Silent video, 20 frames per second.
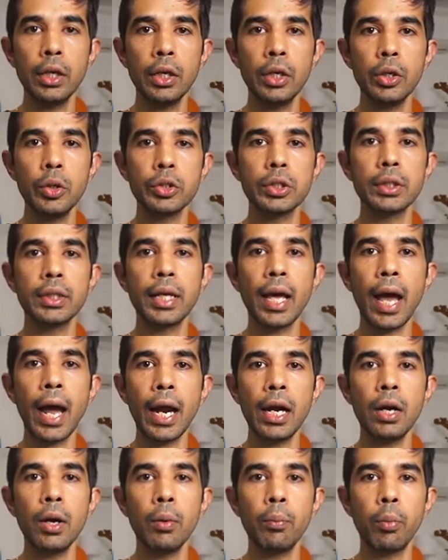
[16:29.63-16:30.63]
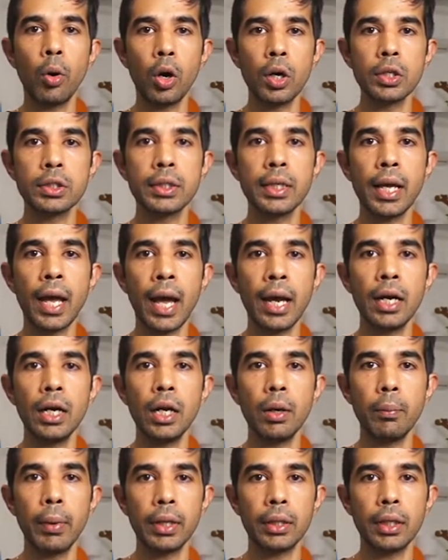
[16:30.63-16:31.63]
using the add policy handler
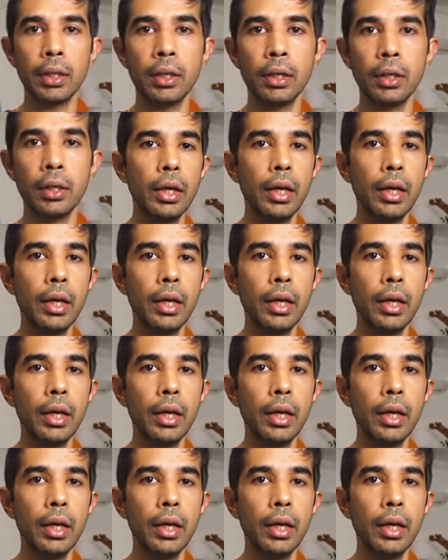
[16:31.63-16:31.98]
method.